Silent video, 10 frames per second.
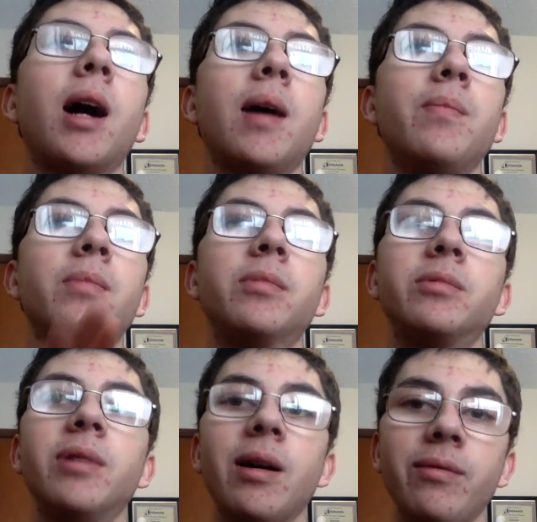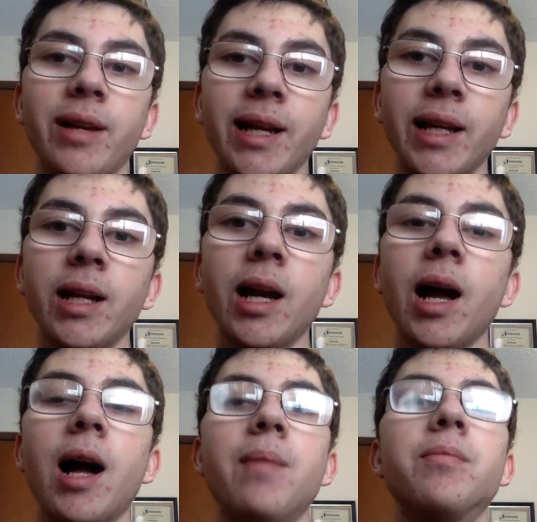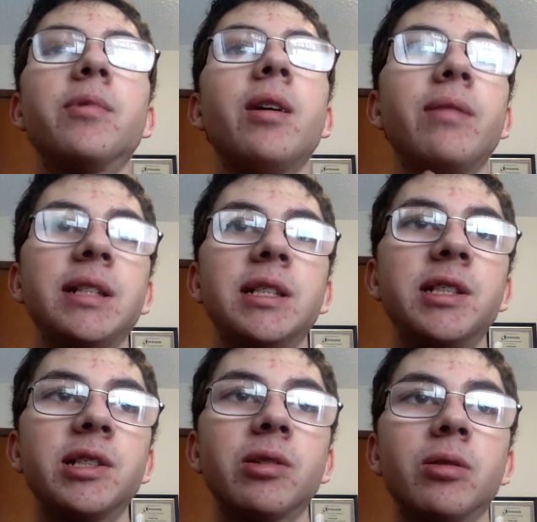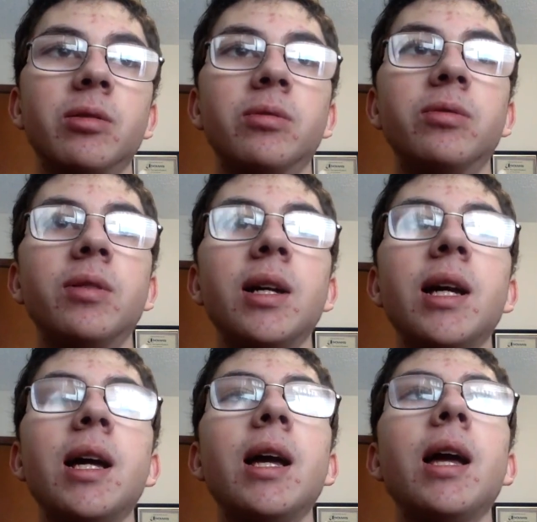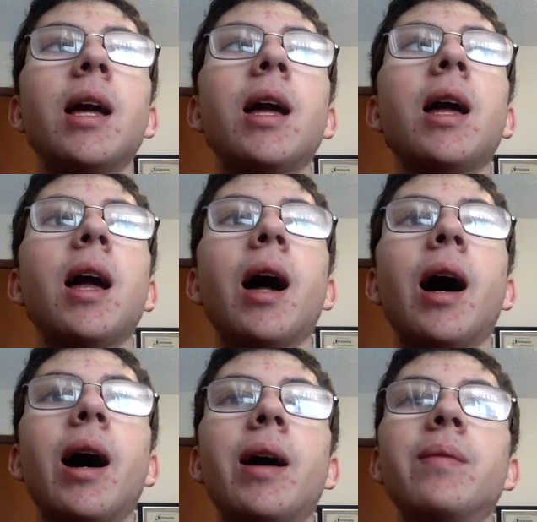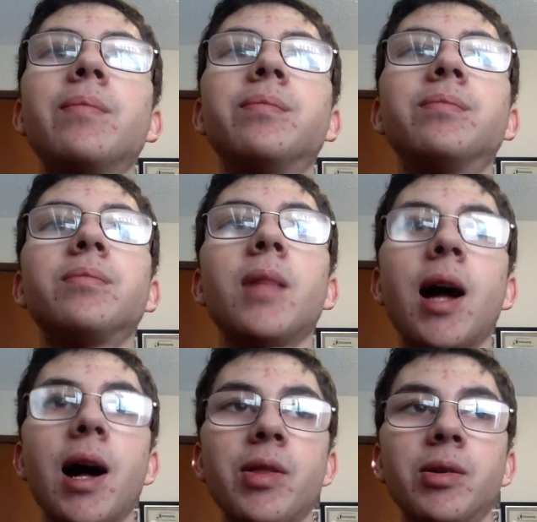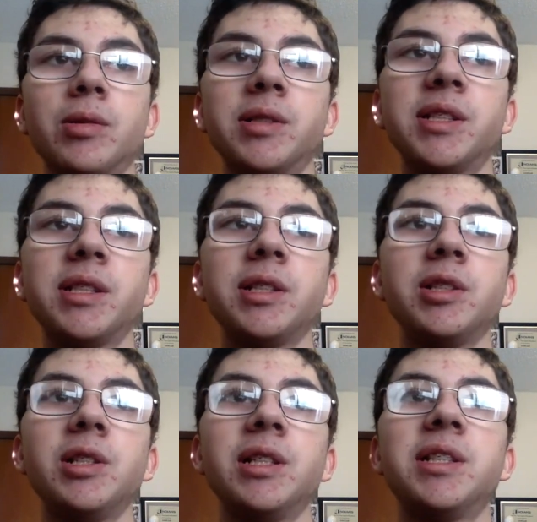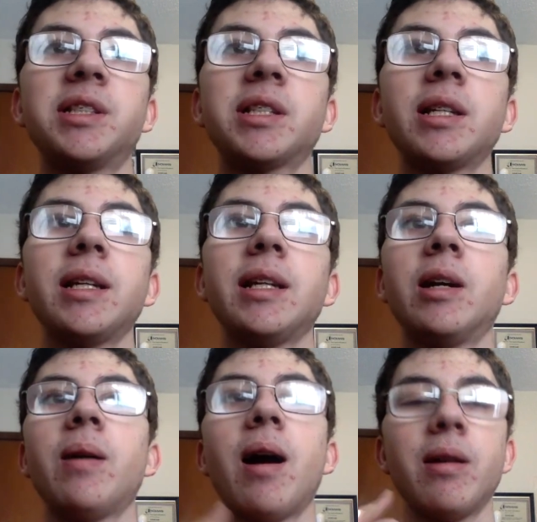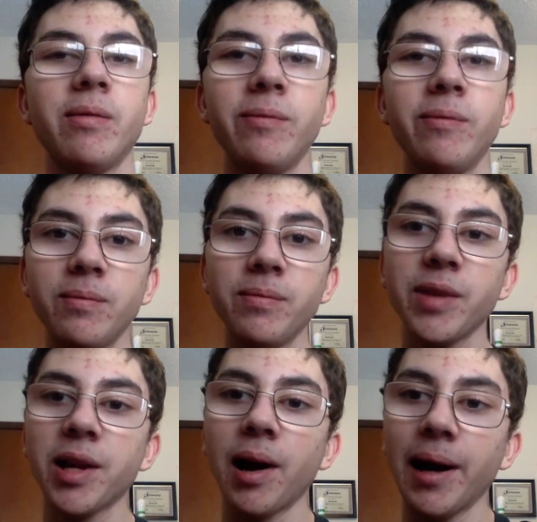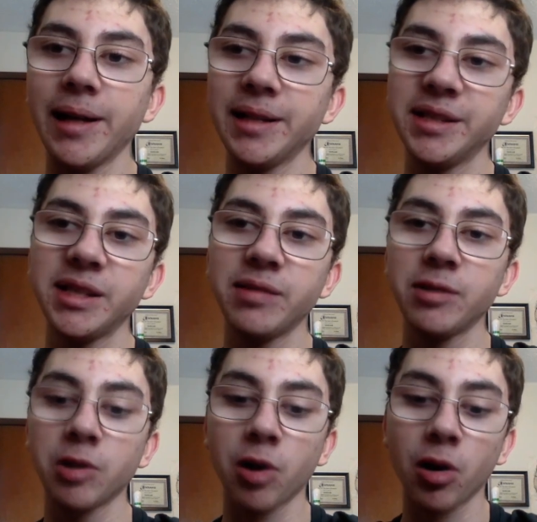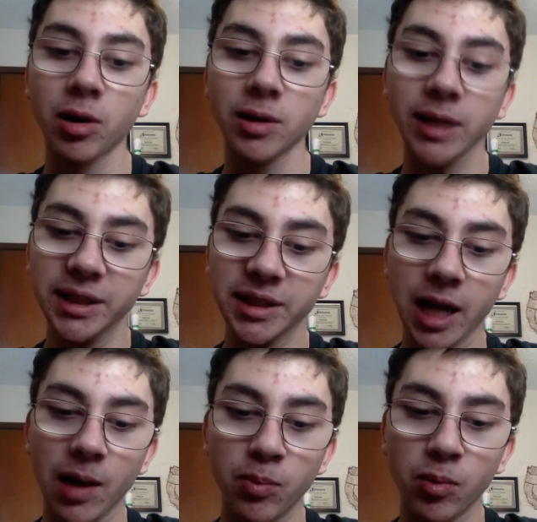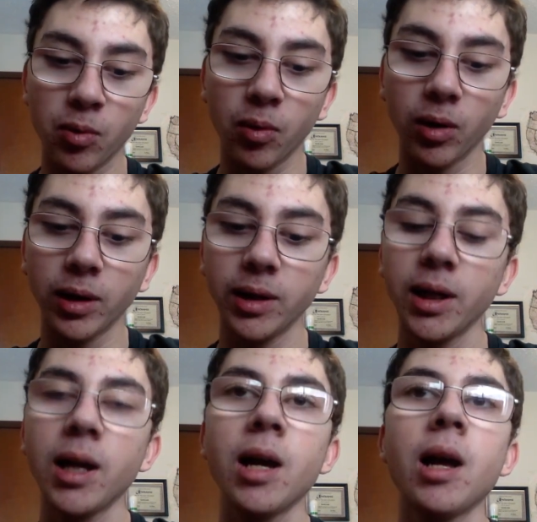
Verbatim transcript: um, loving, um, loving to serve um, others, just you know, out of the kindness of your heart, because Capricorn